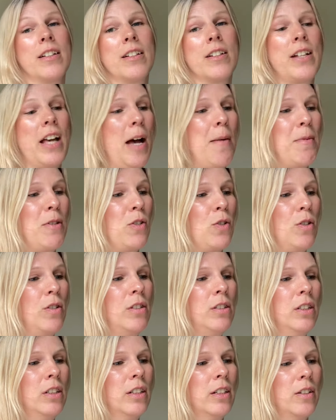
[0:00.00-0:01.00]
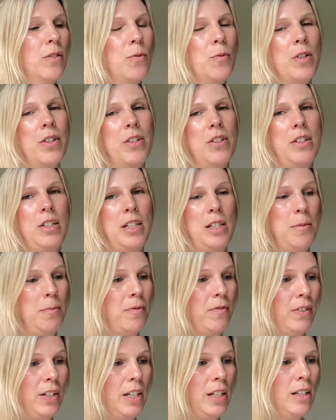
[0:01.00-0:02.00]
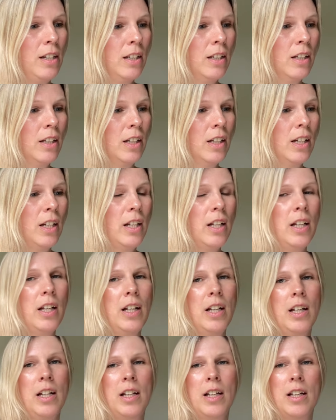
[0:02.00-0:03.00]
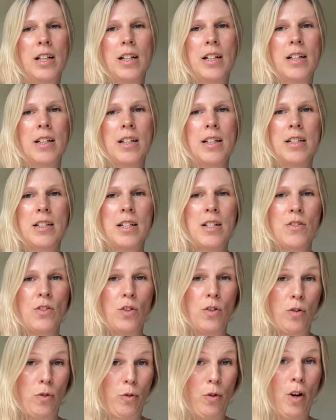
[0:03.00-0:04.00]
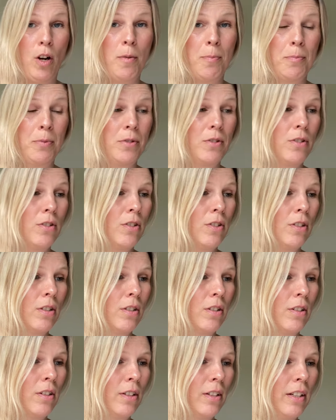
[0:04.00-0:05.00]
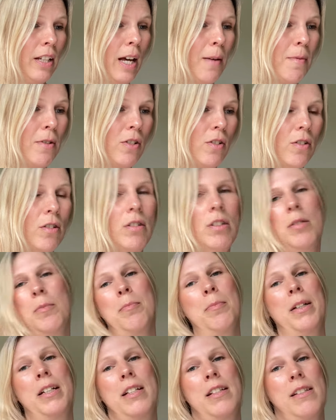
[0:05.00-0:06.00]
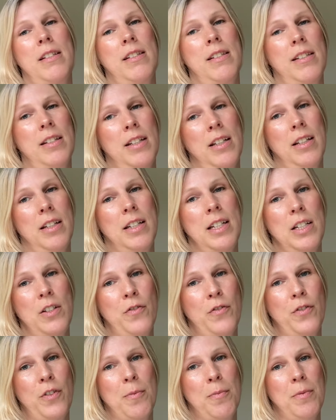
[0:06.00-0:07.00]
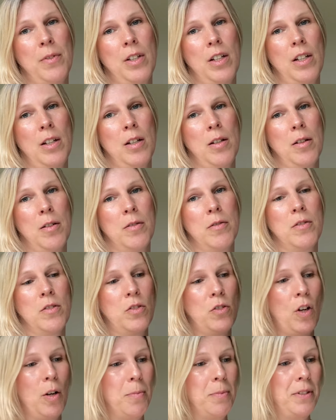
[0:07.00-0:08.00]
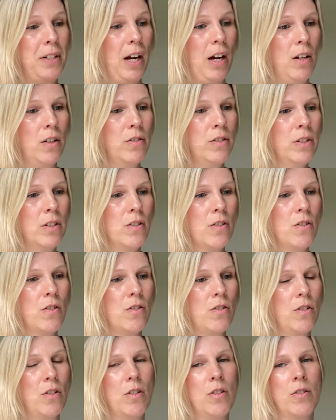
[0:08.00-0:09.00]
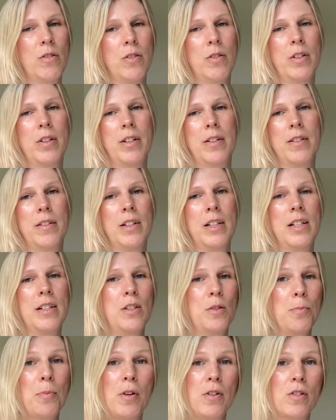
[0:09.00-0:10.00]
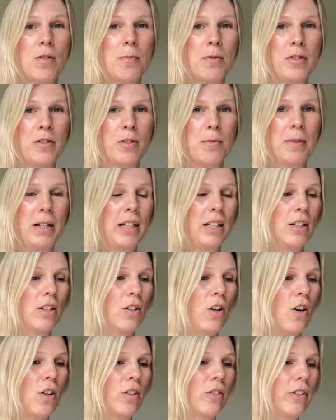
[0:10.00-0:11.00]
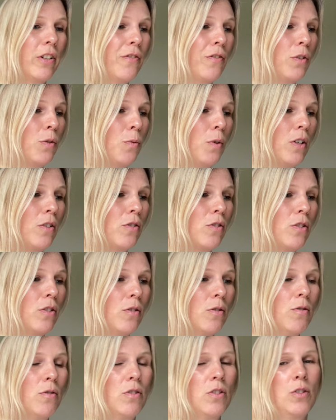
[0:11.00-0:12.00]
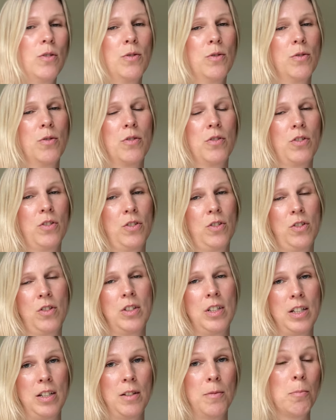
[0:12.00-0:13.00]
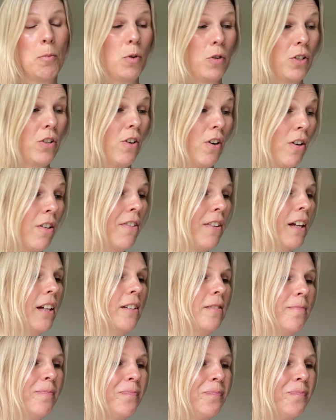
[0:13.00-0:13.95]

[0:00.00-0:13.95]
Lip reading: camisole with a deep V. It is a cropped camisole, but it's knit from the top down, so it's possible to make it longer if you want to. You just need more yarn then.